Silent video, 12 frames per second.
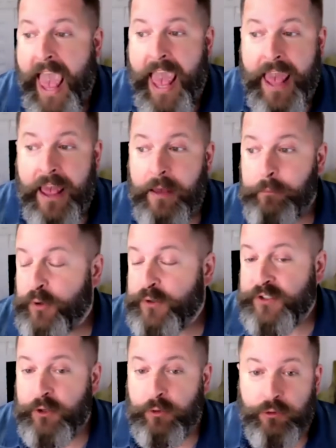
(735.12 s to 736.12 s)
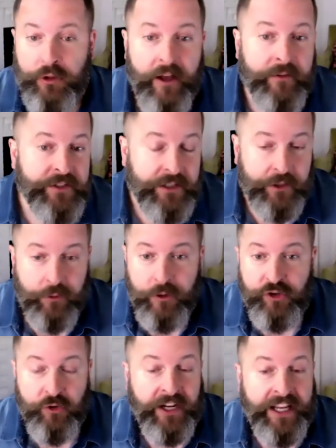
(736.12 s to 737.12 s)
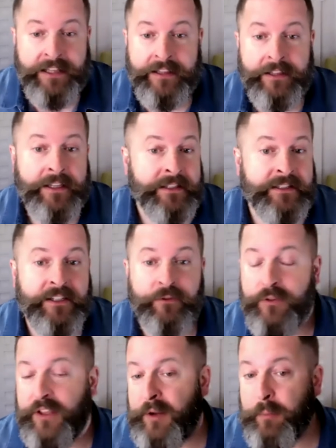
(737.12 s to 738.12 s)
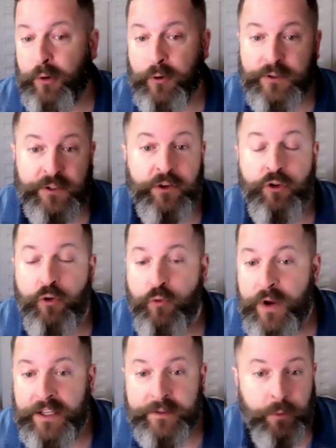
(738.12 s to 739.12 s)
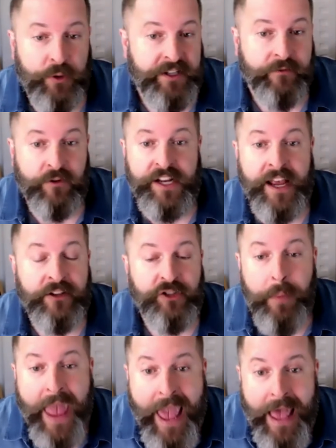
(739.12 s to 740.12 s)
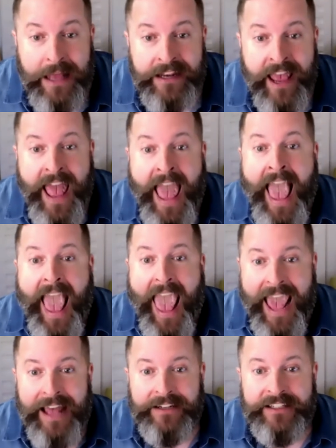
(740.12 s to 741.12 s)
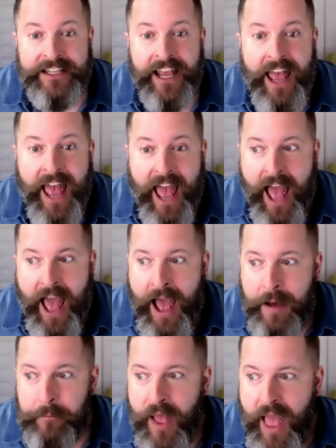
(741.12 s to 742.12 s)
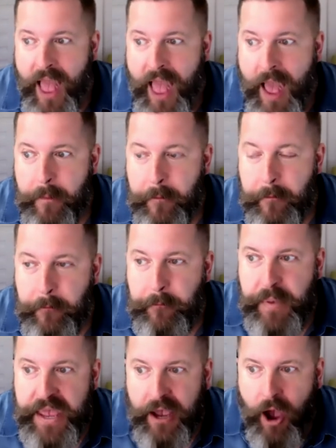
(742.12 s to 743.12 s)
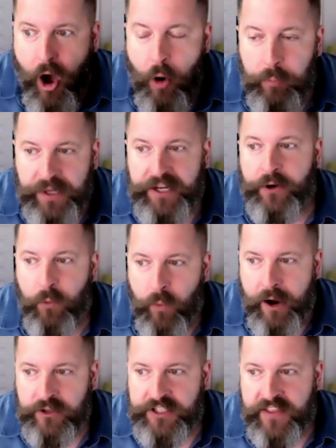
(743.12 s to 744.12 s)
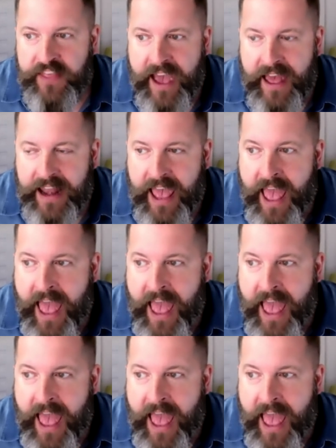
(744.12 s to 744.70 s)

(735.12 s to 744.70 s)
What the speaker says: a person who loves literature in Italy is different than a person who reads books every day in Japan. Mm-hmm. And being open and aware to that,